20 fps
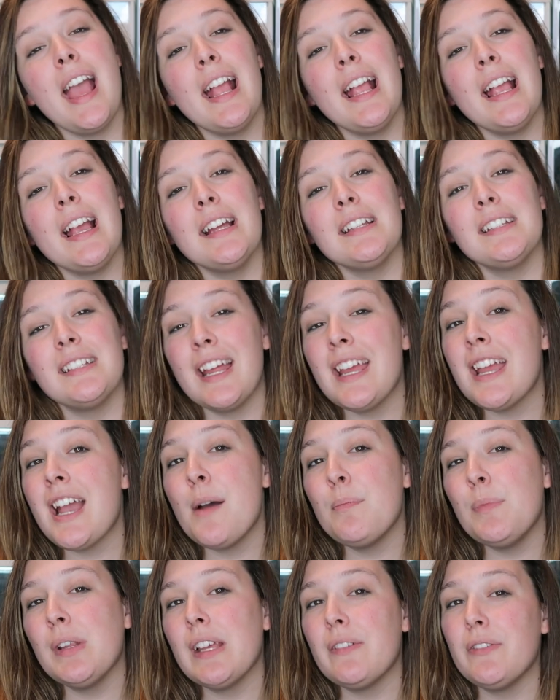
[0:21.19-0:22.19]
And today
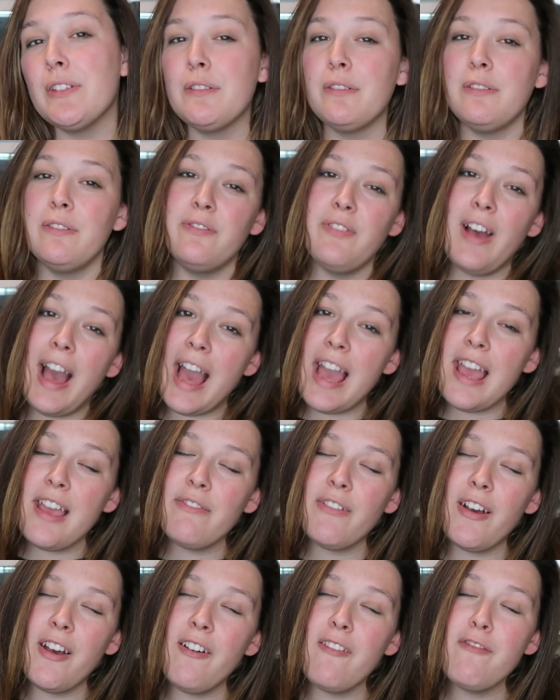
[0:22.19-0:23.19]
I'm gonna give you
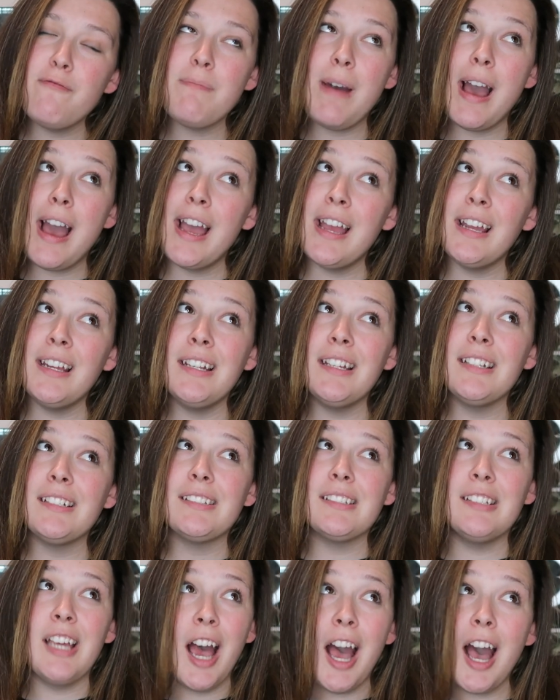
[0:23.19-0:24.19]
5 of
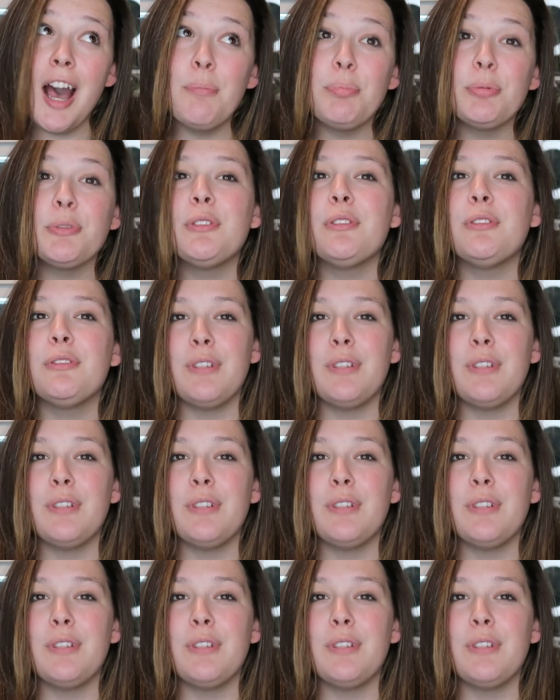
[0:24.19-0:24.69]
my top